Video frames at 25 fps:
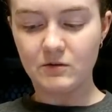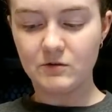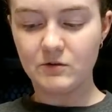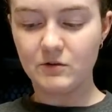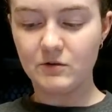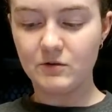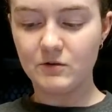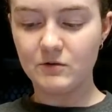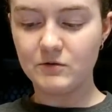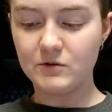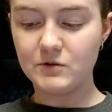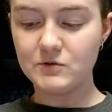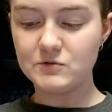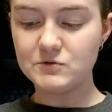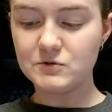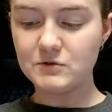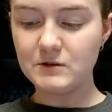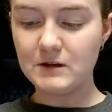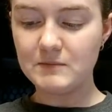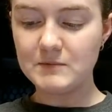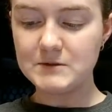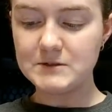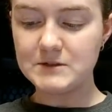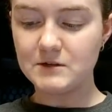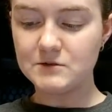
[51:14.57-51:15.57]
Your
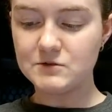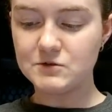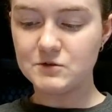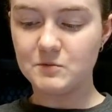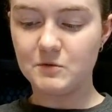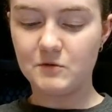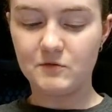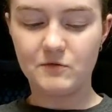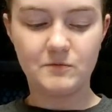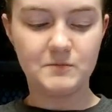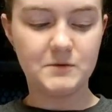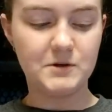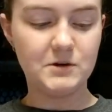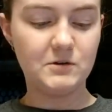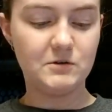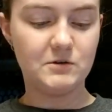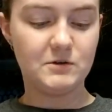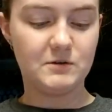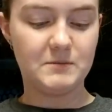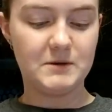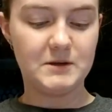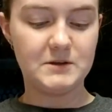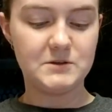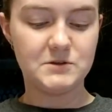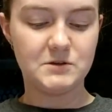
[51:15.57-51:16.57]
username is not super familiar
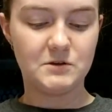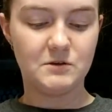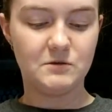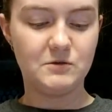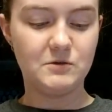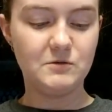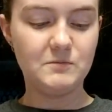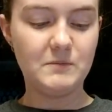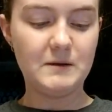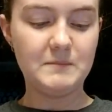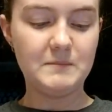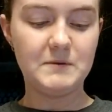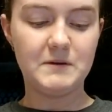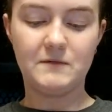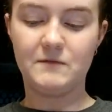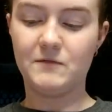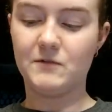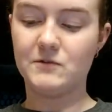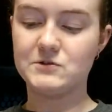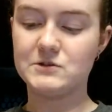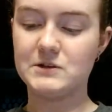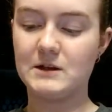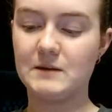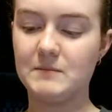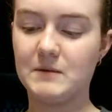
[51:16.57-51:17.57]
to me, so you might be a
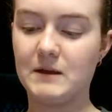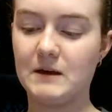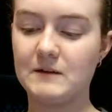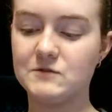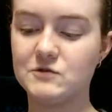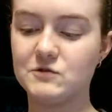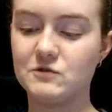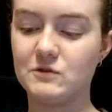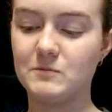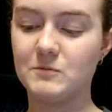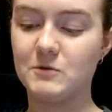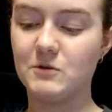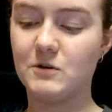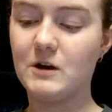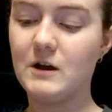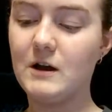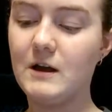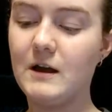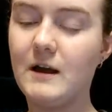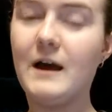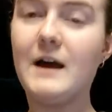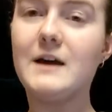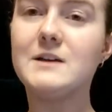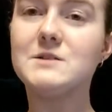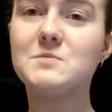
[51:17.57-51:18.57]
first-time live streamer
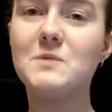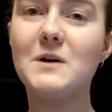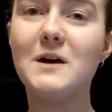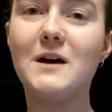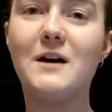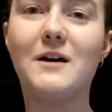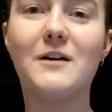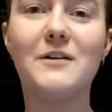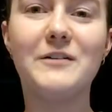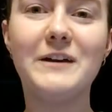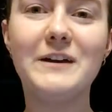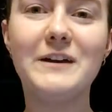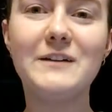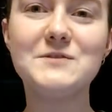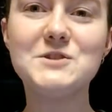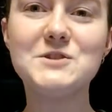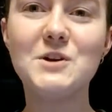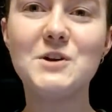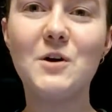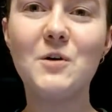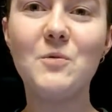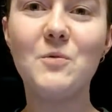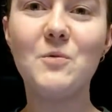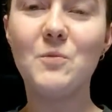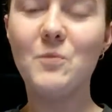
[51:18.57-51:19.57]
as well. If
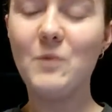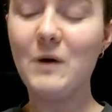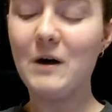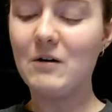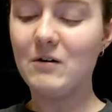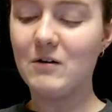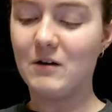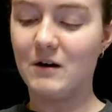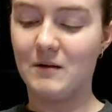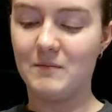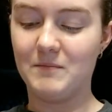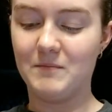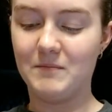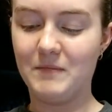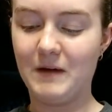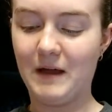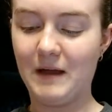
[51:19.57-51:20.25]
so, welcome.